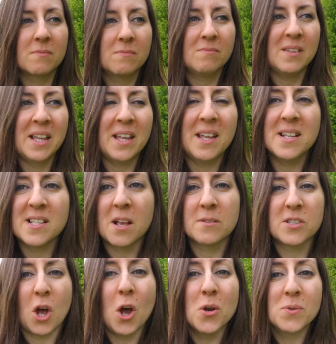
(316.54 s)
it is a
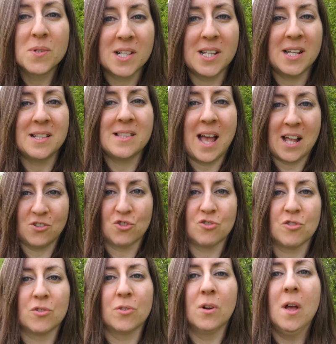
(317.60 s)
totally
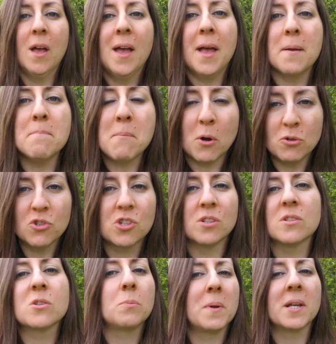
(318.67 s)
natural emotion
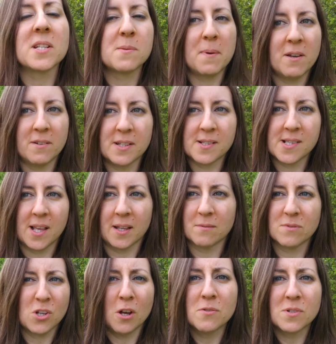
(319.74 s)
to be experiencing,
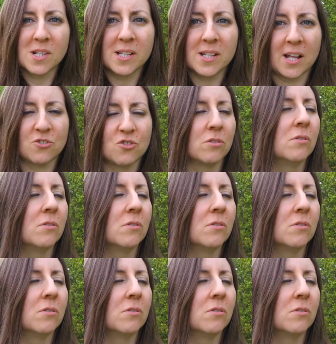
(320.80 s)
totally natural.